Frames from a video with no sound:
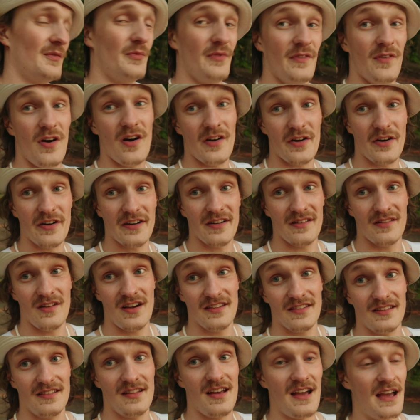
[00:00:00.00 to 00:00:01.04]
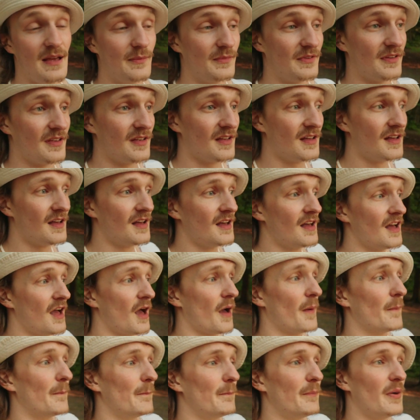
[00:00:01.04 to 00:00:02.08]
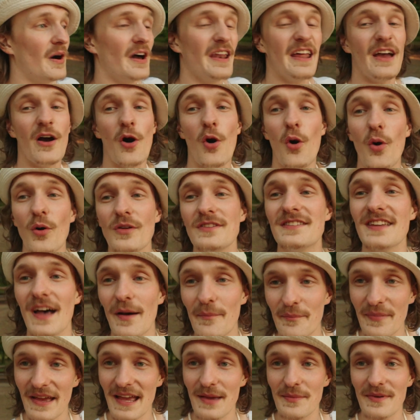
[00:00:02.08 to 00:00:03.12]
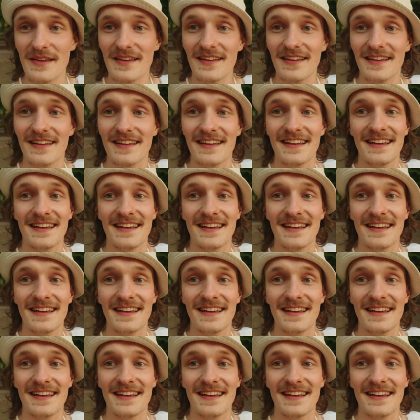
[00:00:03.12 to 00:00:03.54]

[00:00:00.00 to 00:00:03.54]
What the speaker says: We've all heard it lots of times. But it holds up, baby.